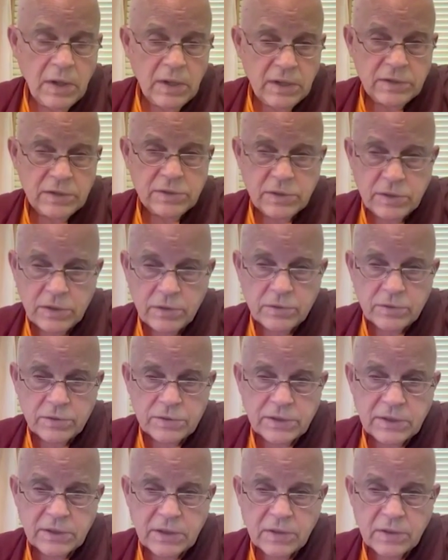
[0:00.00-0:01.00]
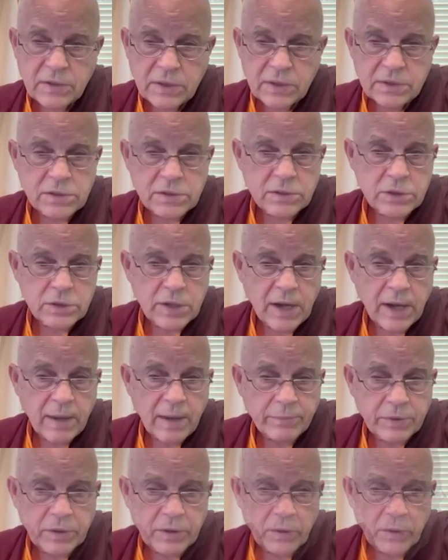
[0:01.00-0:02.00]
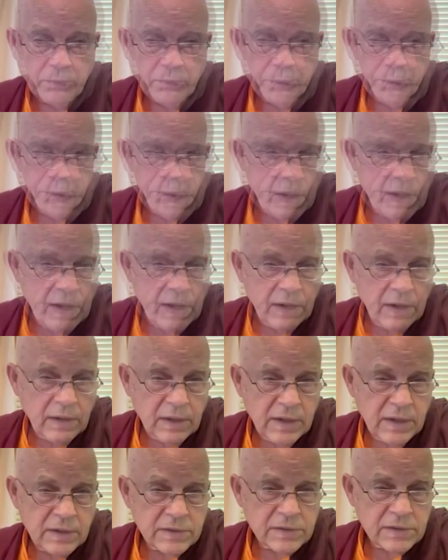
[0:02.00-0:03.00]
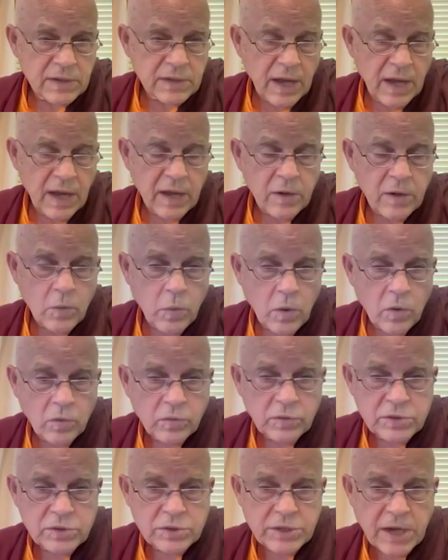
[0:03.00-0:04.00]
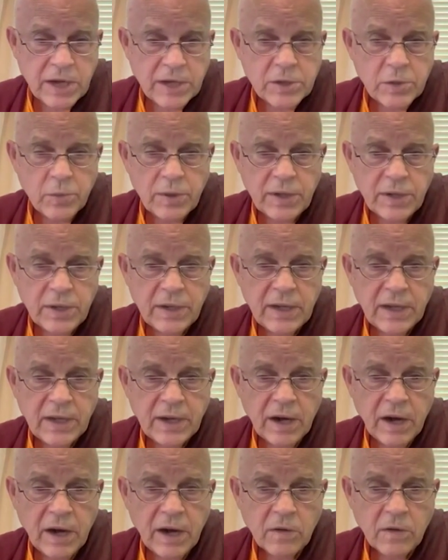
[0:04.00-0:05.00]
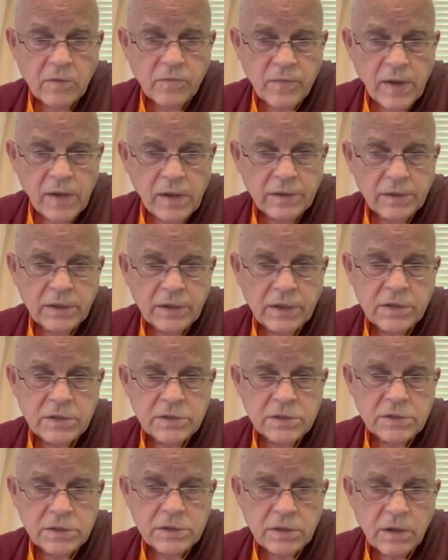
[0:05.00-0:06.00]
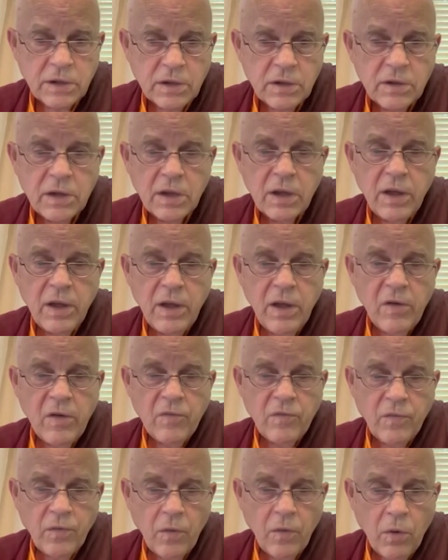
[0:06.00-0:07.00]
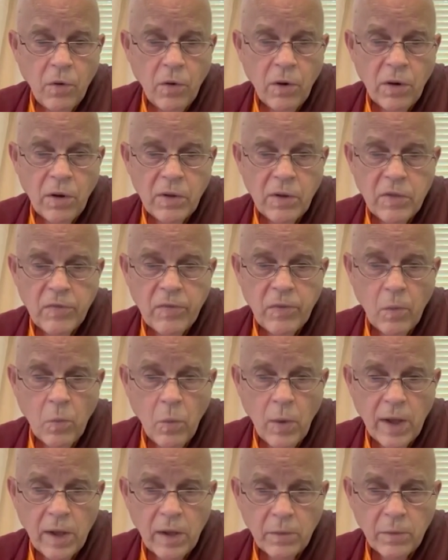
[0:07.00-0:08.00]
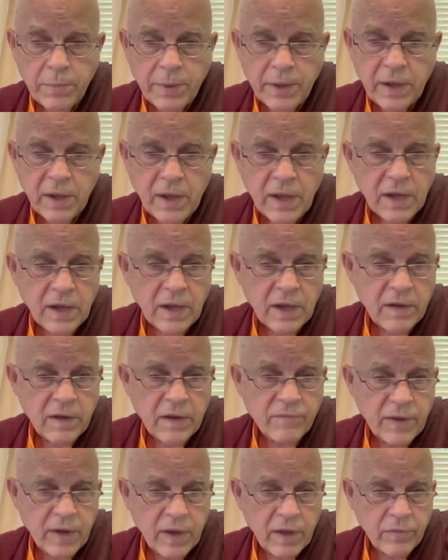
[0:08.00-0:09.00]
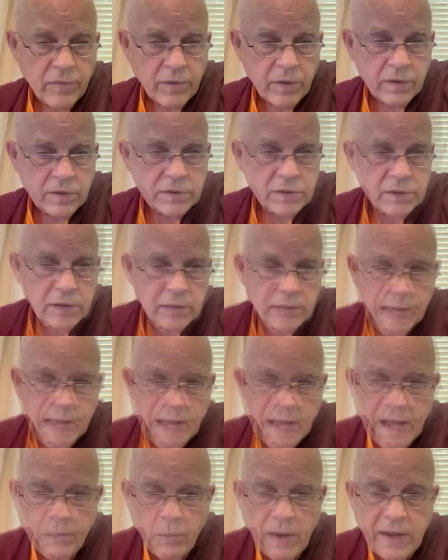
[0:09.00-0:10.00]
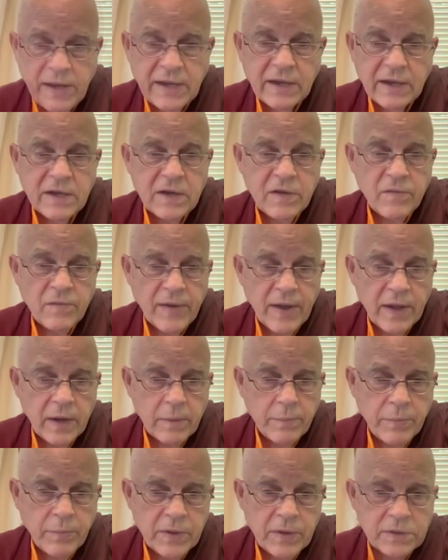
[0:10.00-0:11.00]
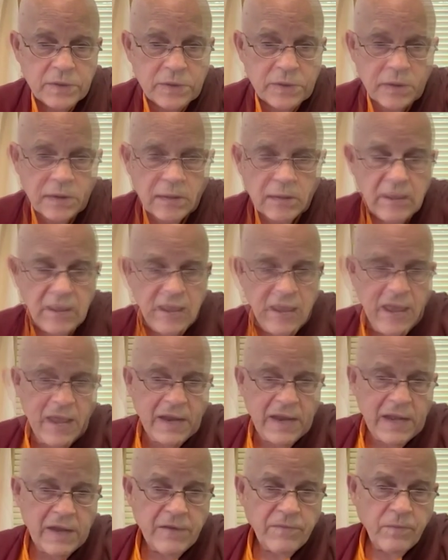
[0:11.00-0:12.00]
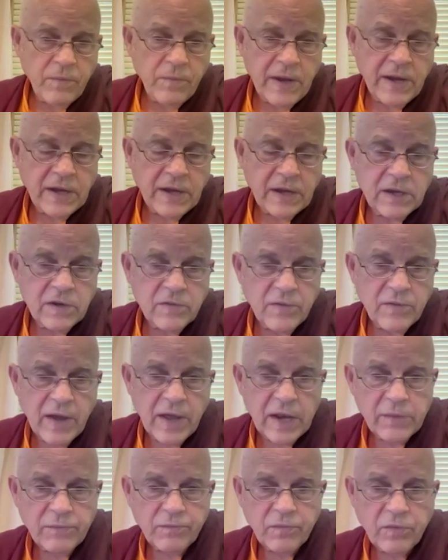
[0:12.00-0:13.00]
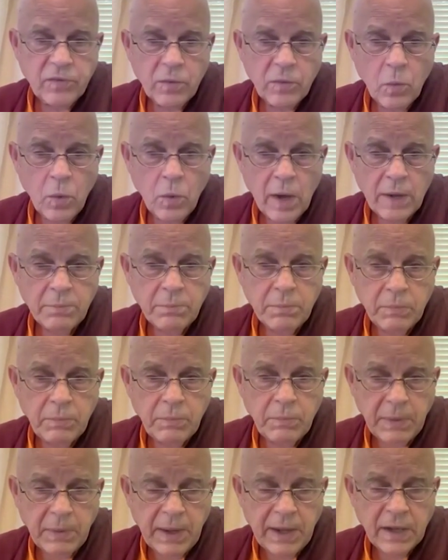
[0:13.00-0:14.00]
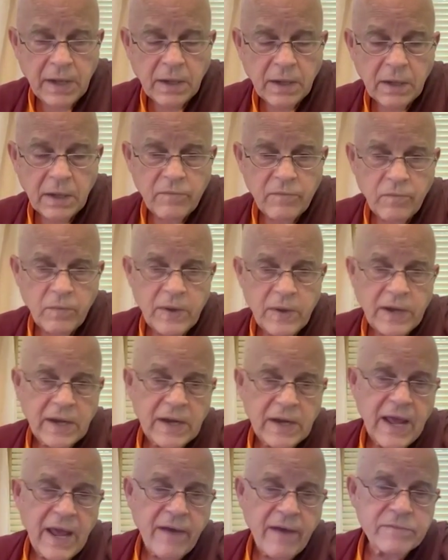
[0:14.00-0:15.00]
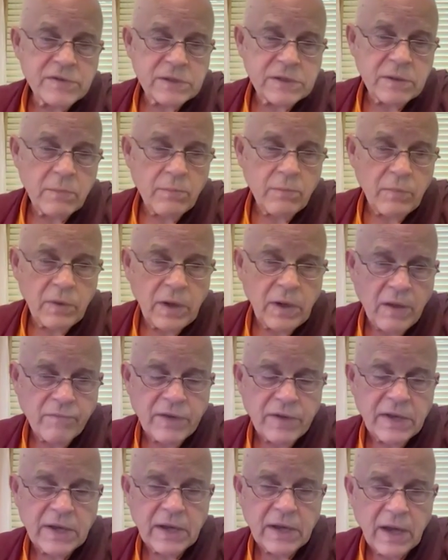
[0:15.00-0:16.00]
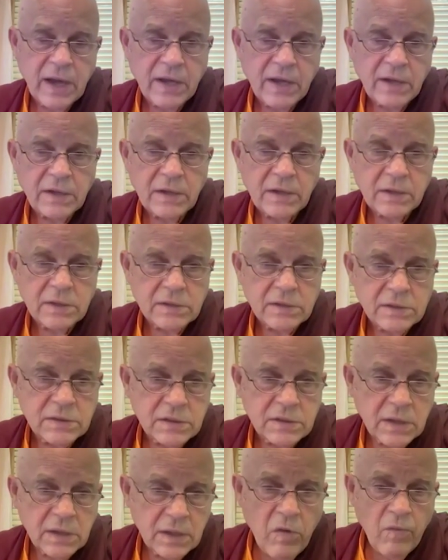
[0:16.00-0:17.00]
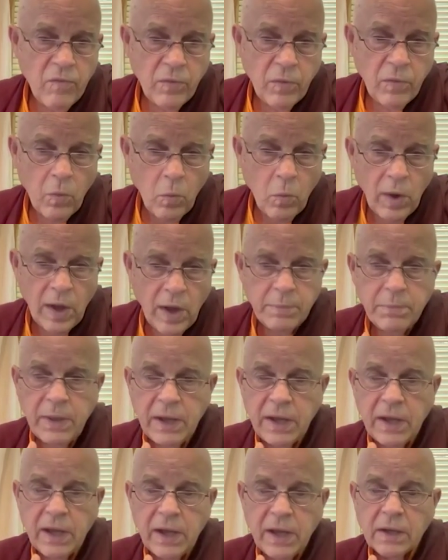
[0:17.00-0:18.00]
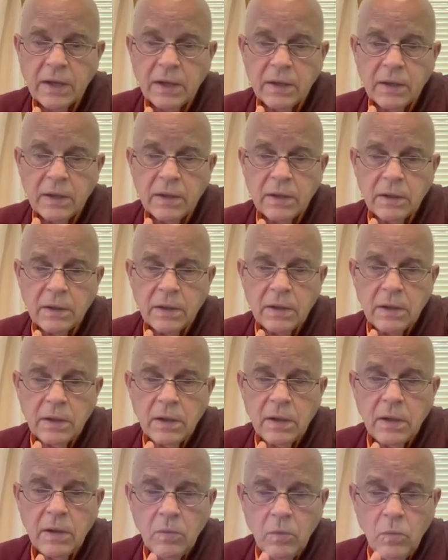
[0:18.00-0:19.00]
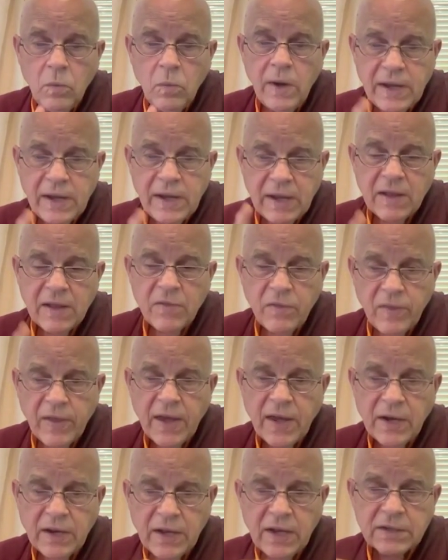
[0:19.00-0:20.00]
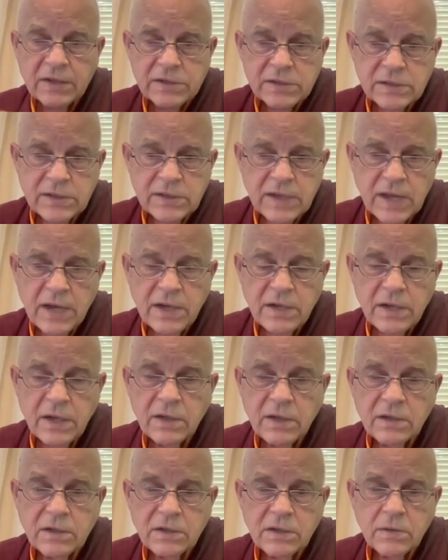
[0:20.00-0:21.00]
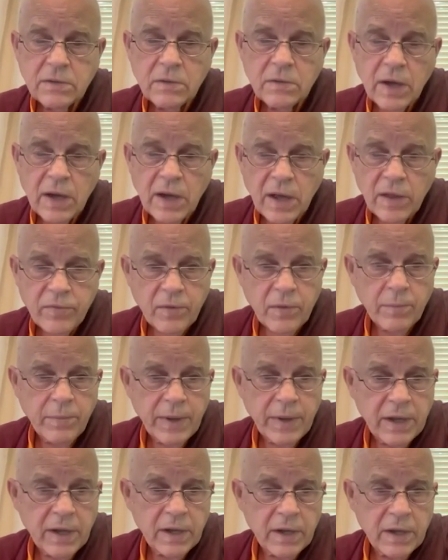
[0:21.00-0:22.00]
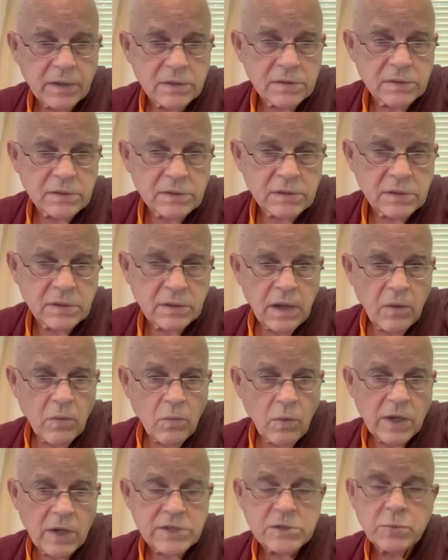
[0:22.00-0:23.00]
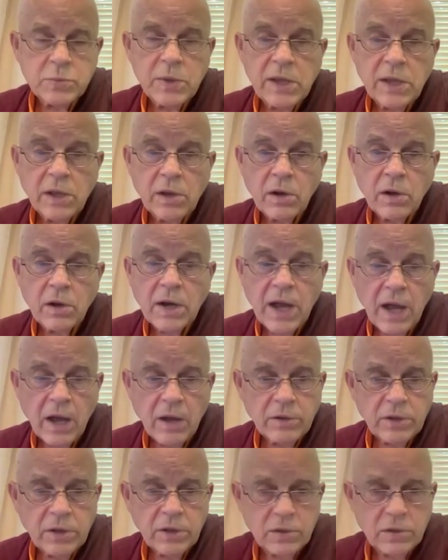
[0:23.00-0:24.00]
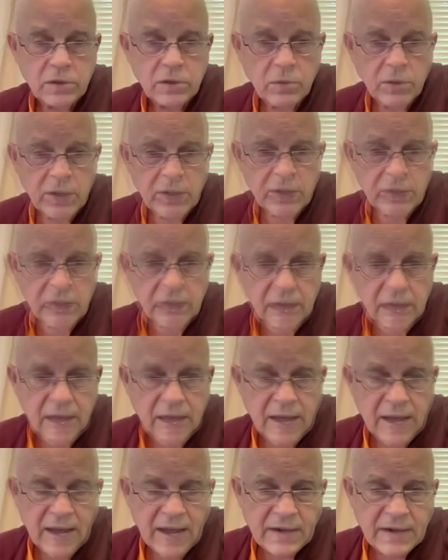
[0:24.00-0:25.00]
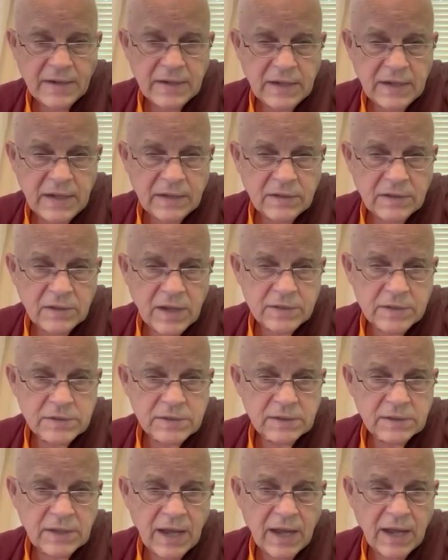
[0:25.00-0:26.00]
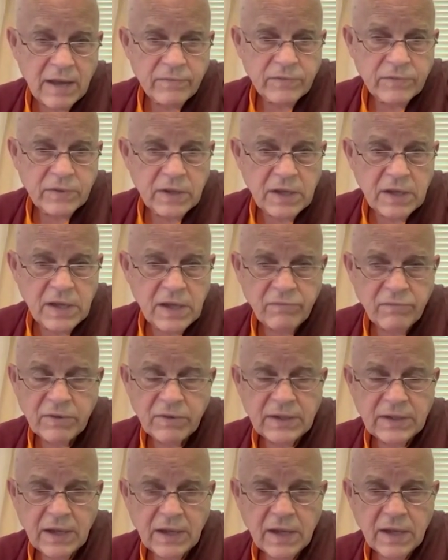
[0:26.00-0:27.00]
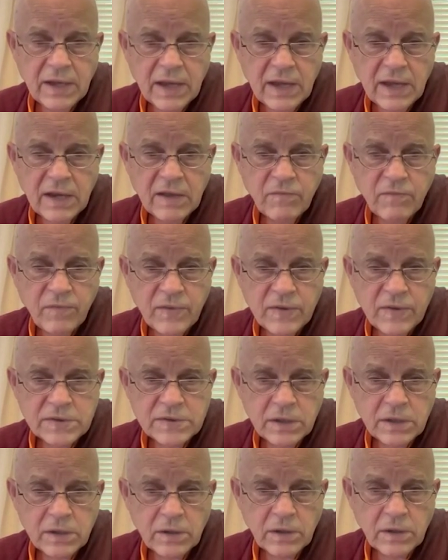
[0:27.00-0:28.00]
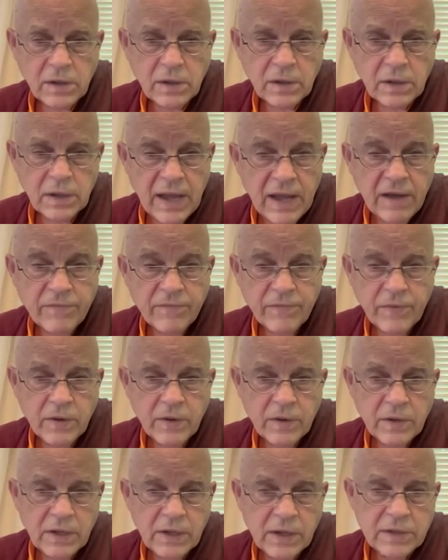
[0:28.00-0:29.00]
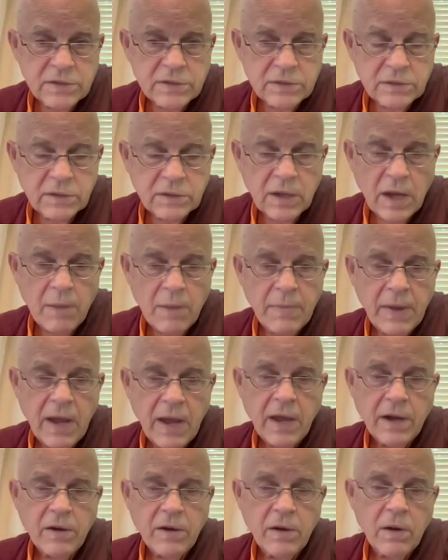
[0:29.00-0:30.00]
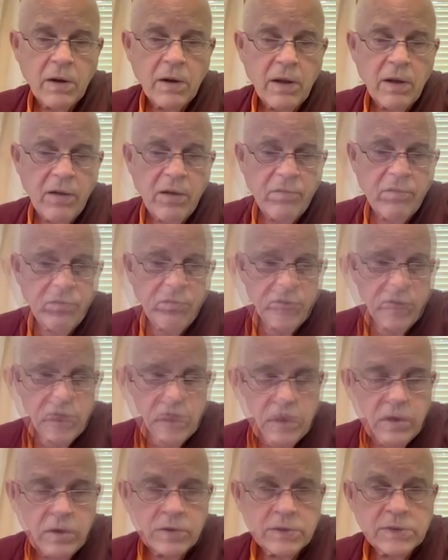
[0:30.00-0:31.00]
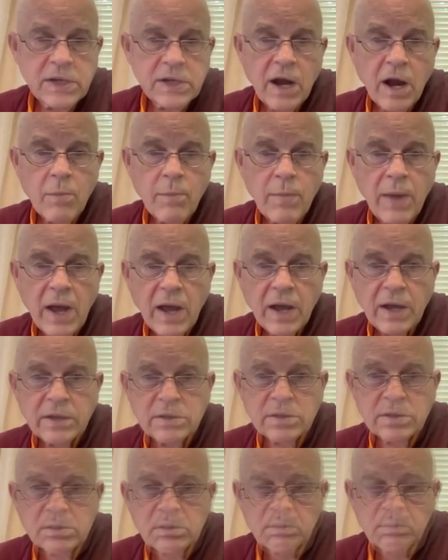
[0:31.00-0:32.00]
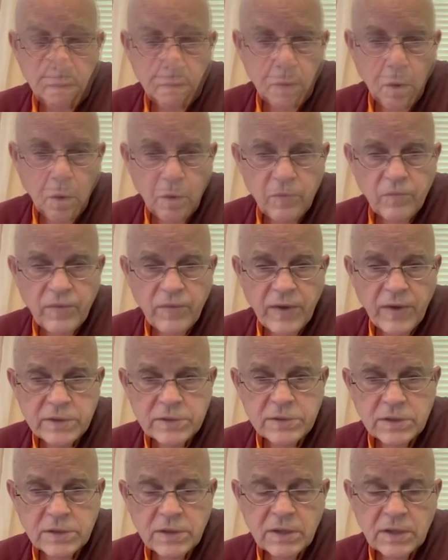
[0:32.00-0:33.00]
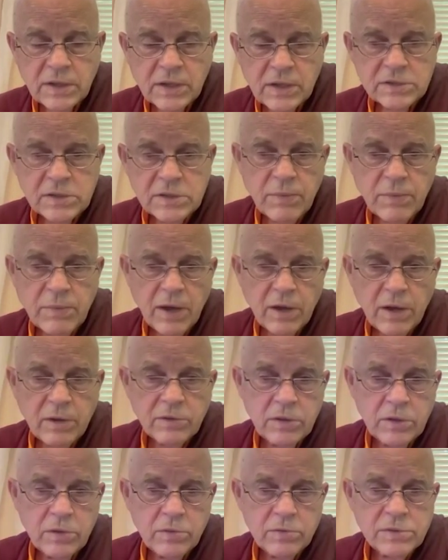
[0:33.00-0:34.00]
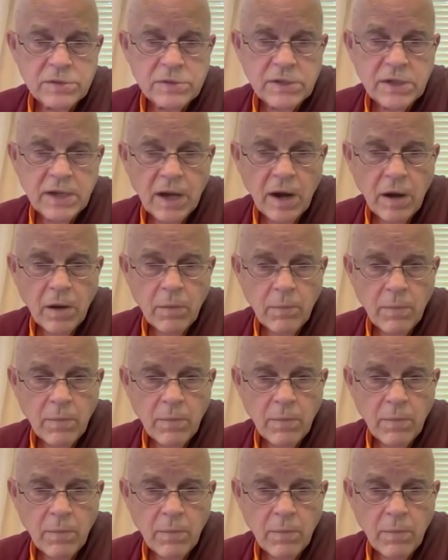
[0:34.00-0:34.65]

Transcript: is used in this chapter. It is a quote, genuine and heartfelt concern for the well being of others. And we can develop this. And if we can develop for one being, if we can have some loving kindness for one being, we can then extend it to other beings once we learn how to do it. And it doesn't have to even take any physical effort. It's a matter of using our minds. Motivation is about using our